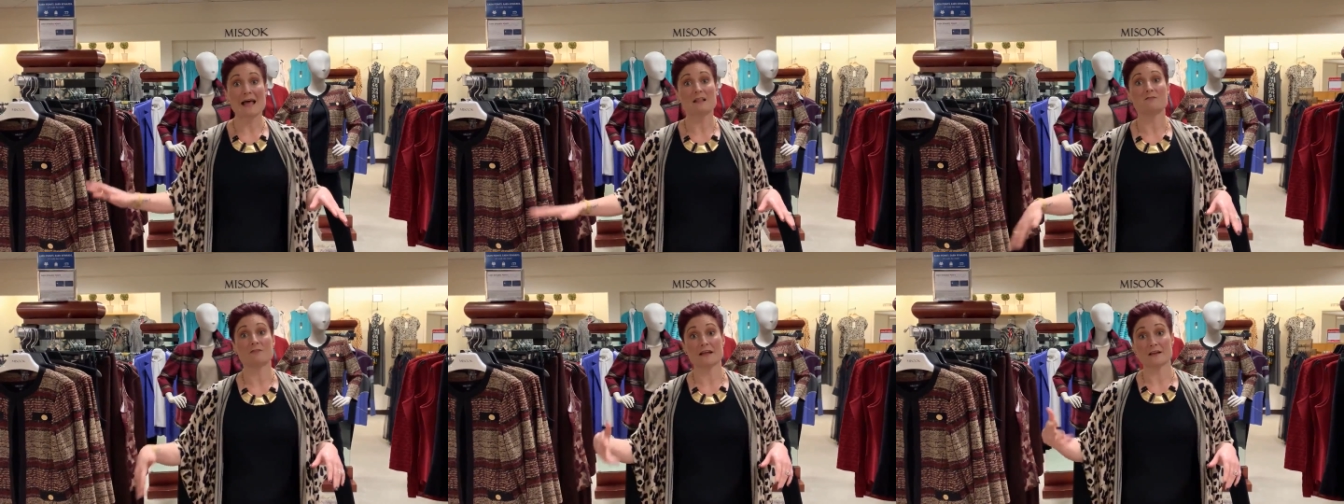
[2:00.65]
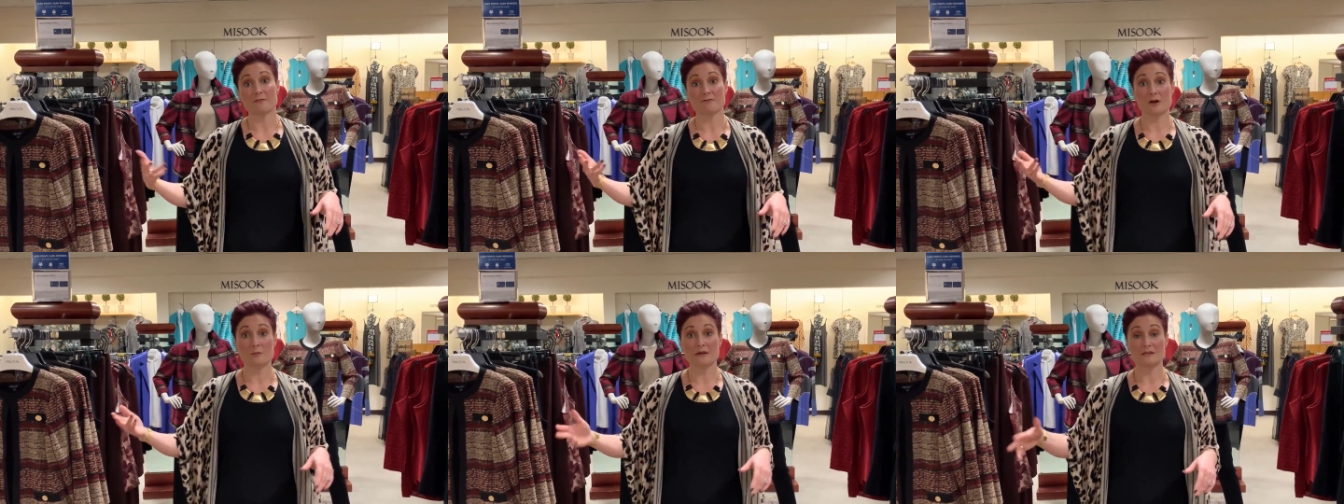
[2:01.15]
elevate it
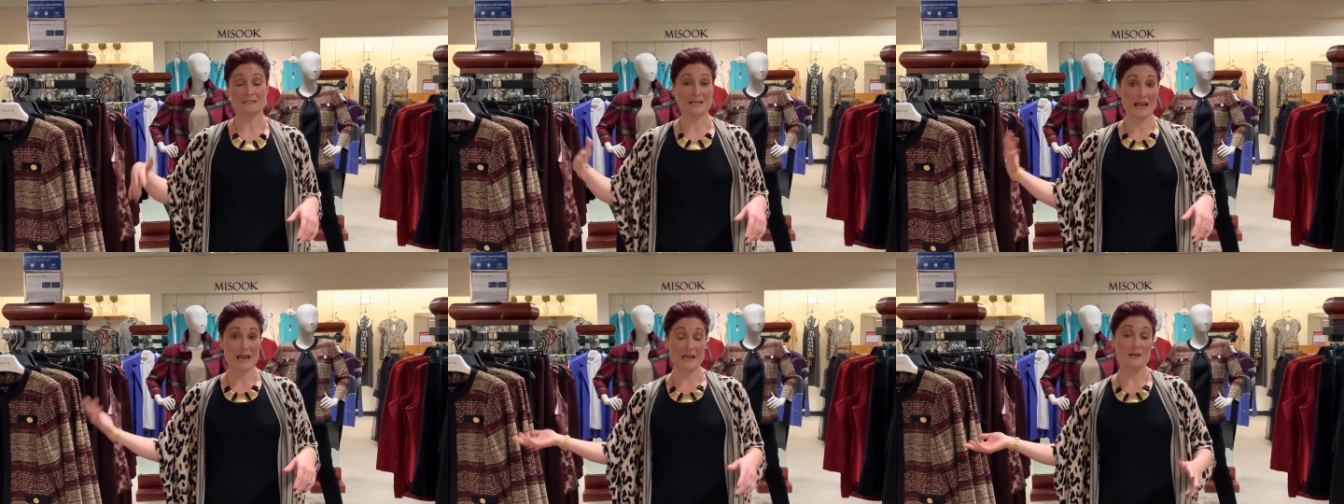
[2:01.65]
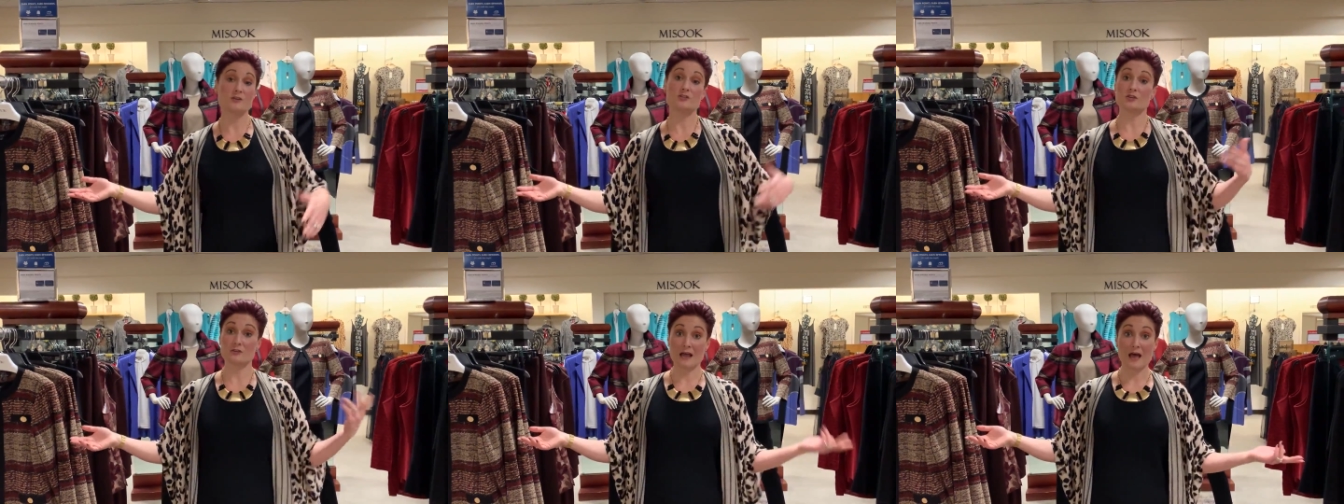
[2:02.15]
from day
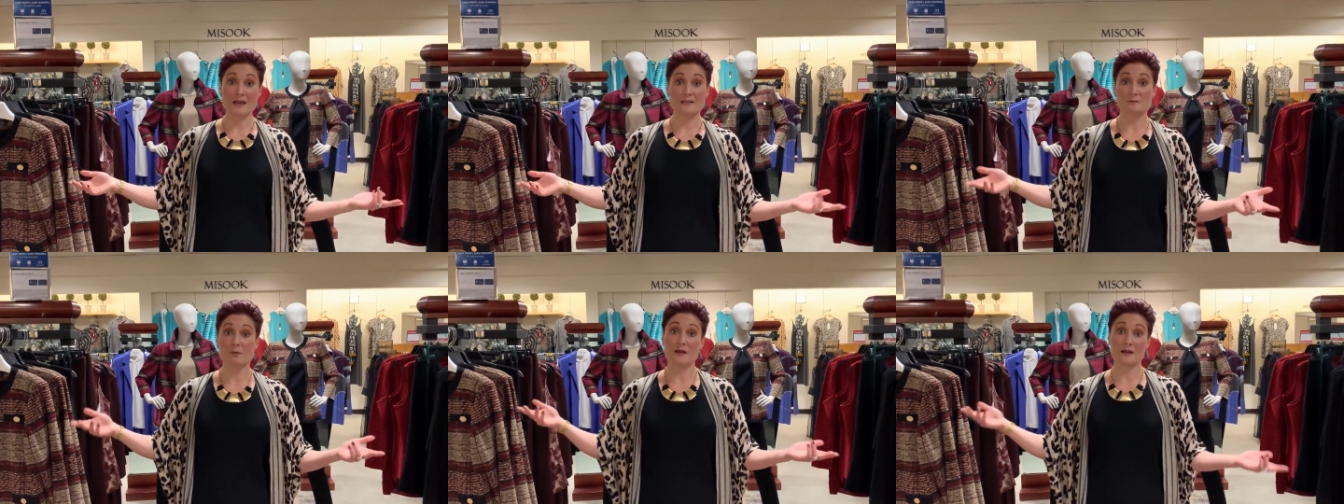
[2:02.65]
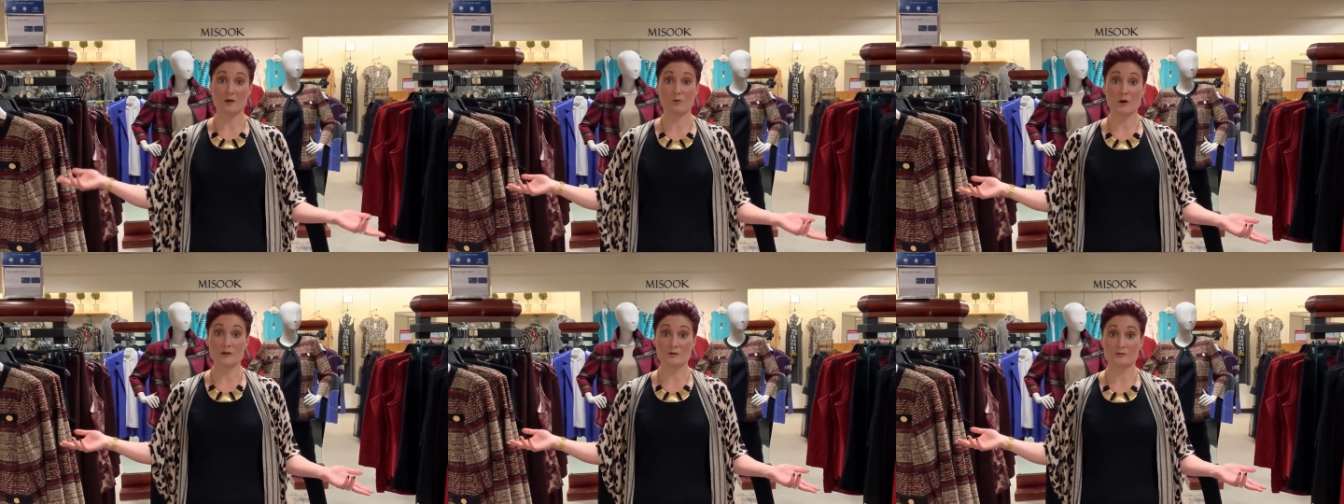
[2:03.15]
to night depending on
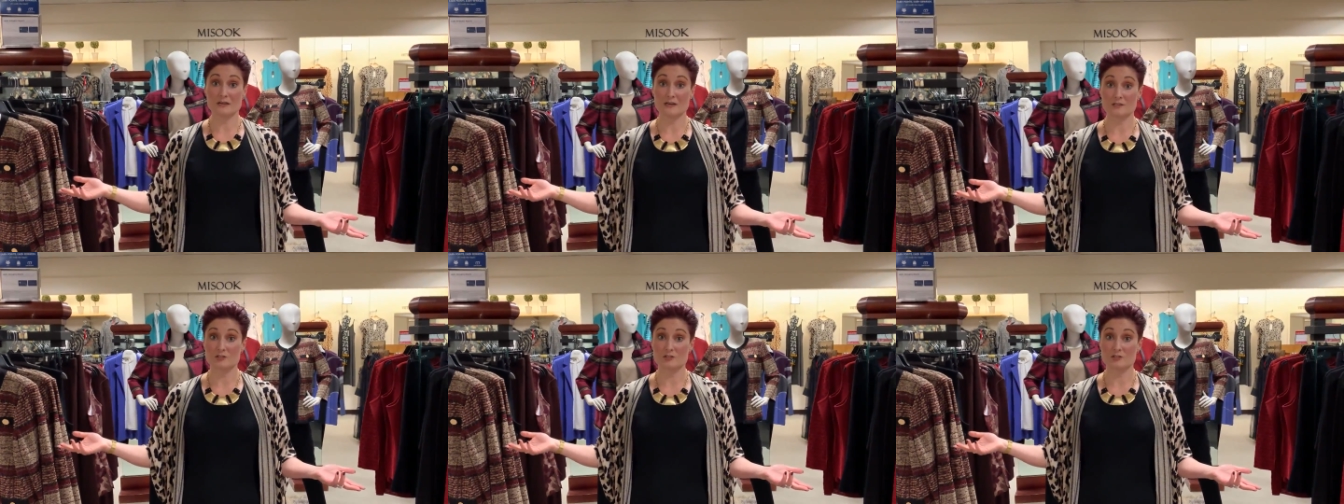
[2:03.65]
what you're needing